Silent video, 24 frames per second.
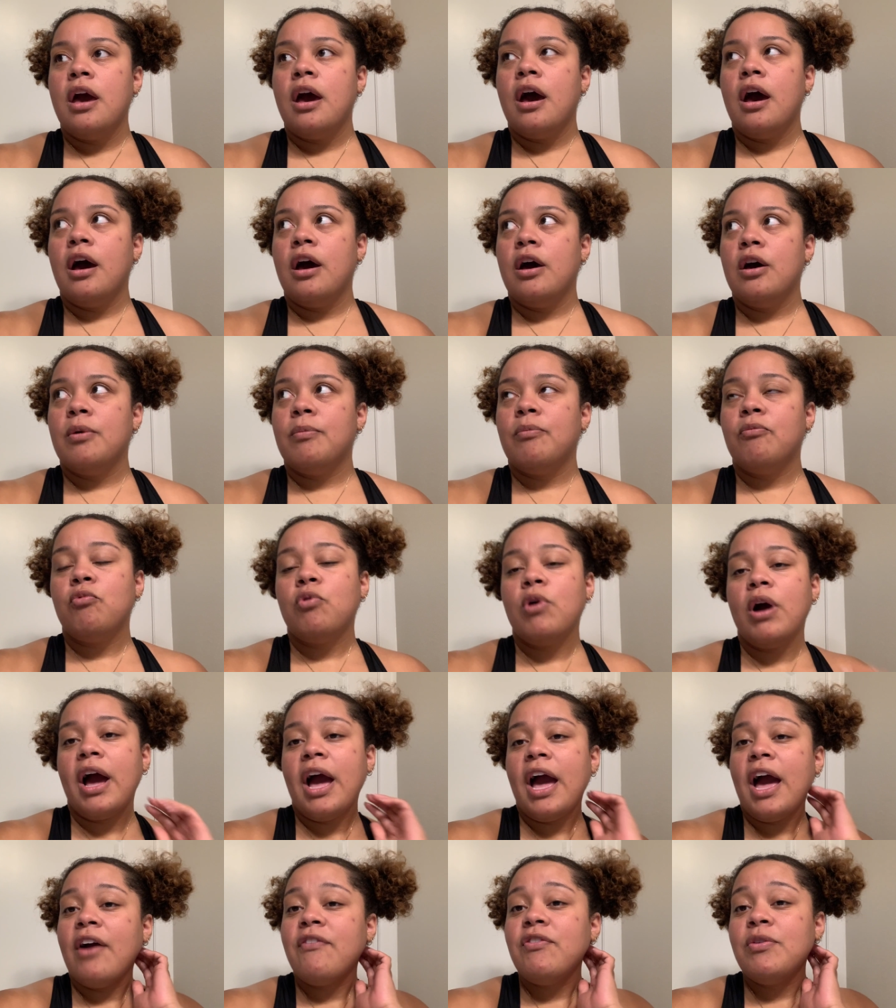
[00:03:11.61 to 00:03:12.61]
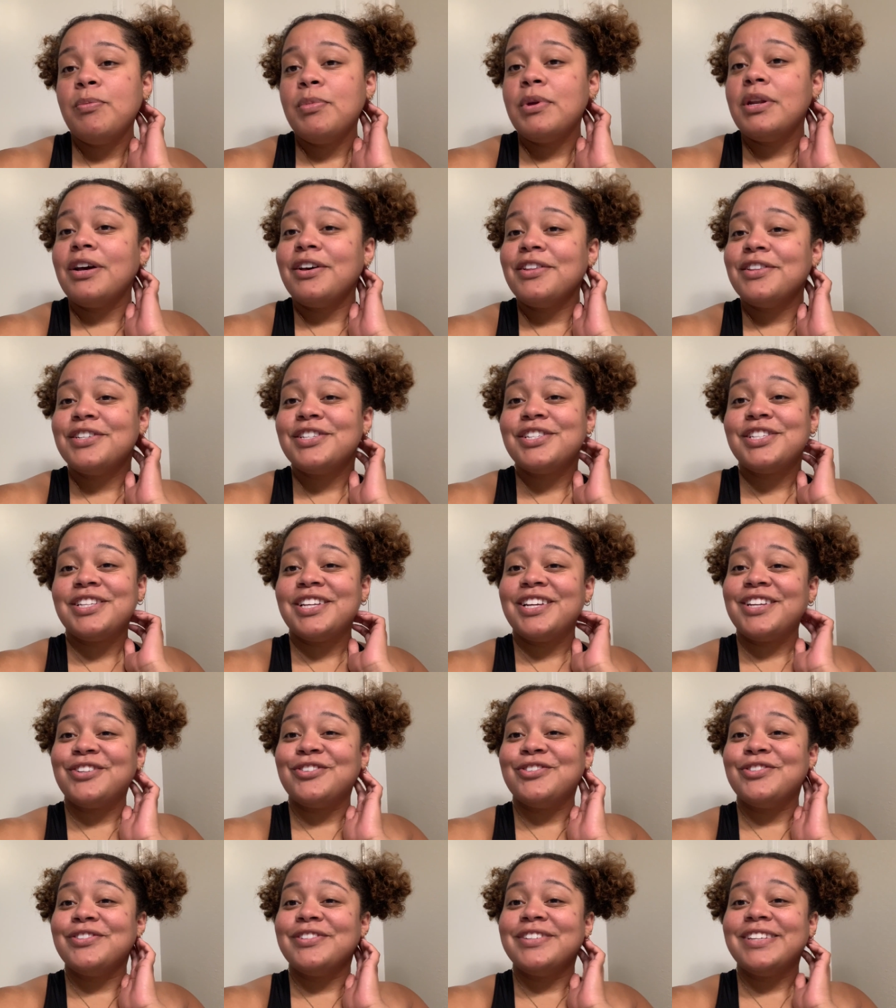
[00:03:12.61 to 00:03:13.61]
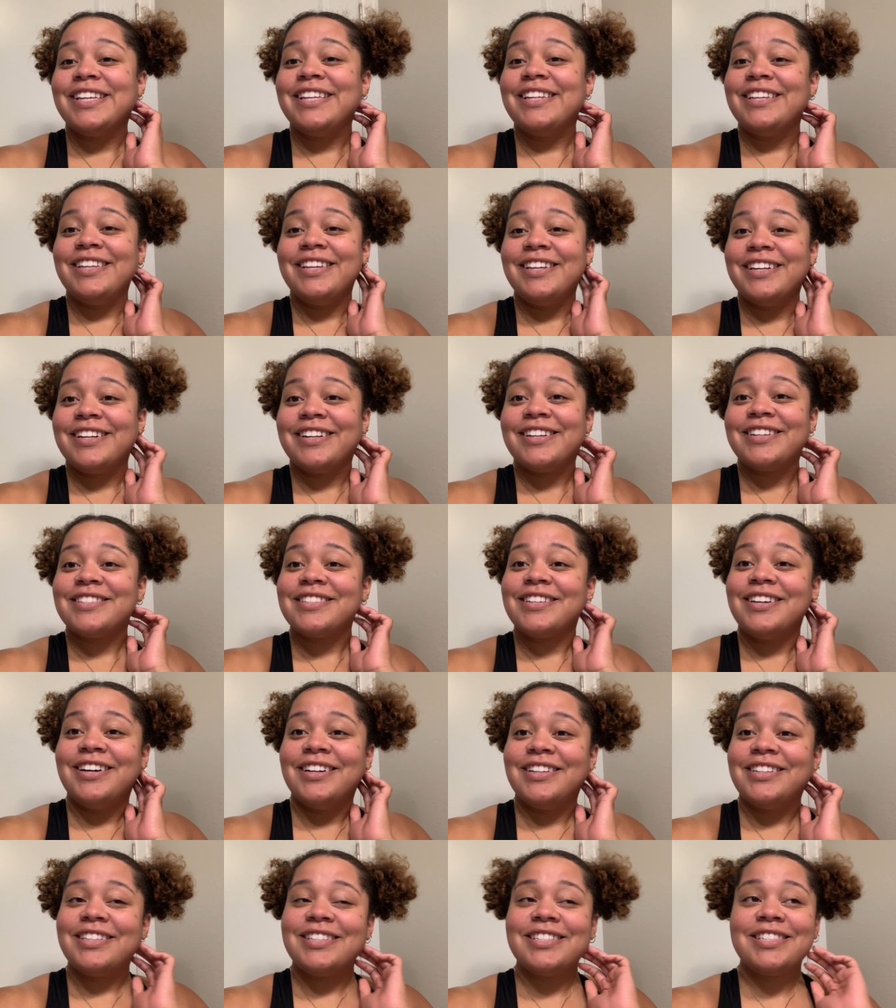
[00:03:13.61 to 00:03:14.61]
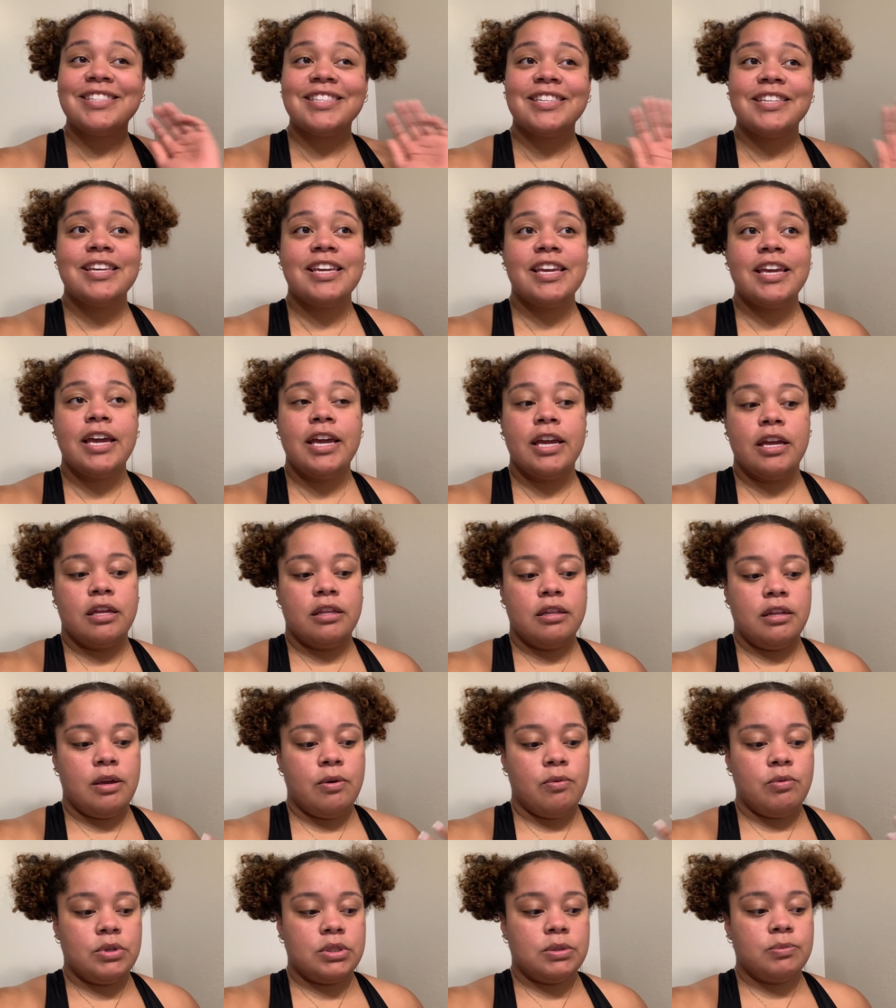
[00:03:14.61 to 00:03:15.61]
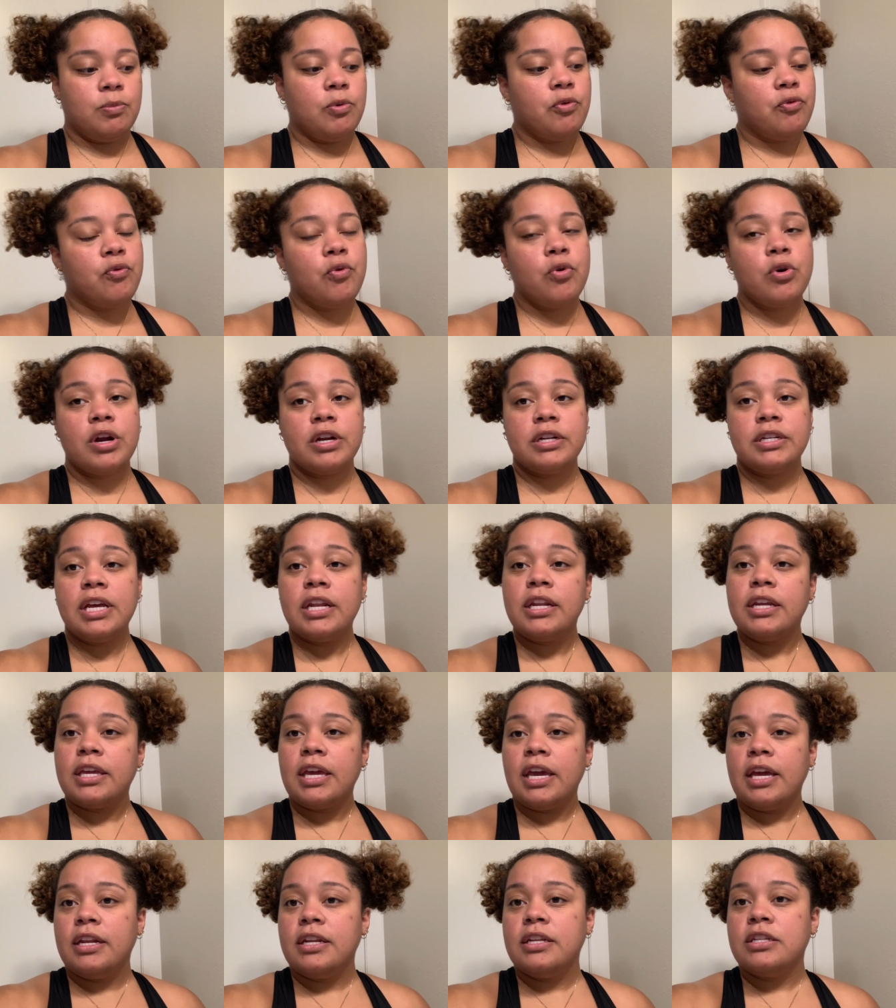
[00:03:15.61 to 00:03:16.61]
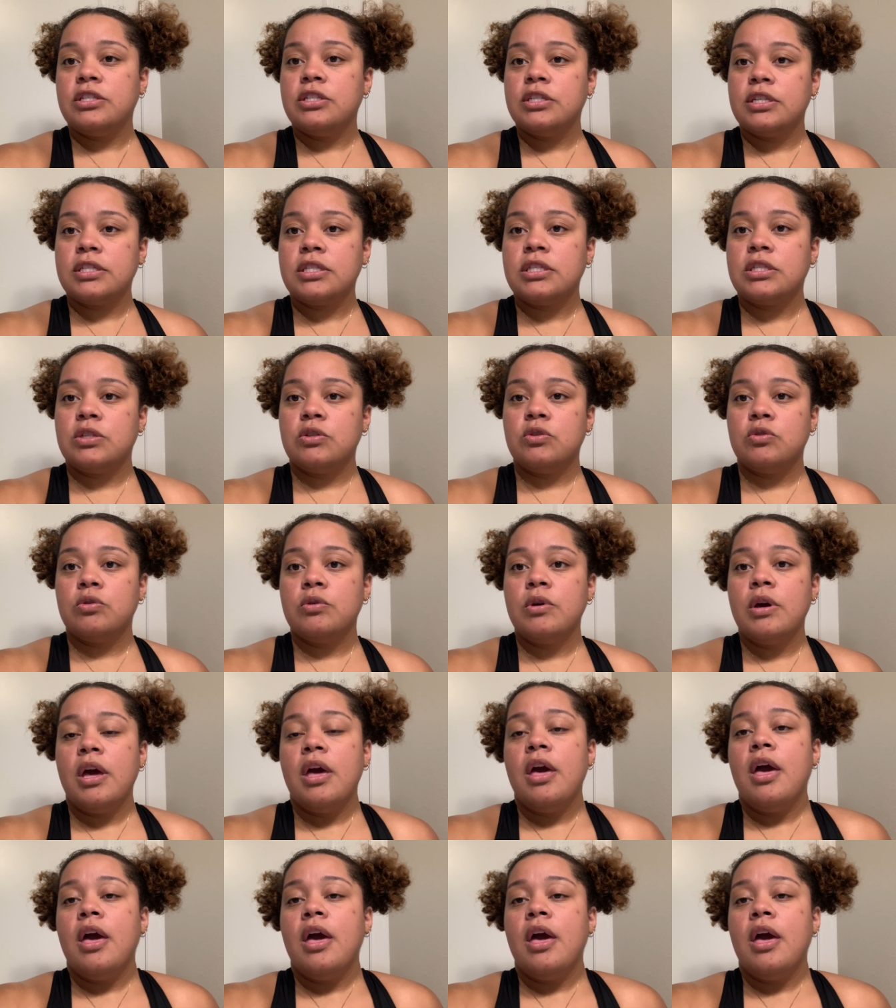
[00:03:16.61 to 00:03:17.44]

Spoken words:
Well, I haven't been on this channel in years, honestly, and it was before dedicated just to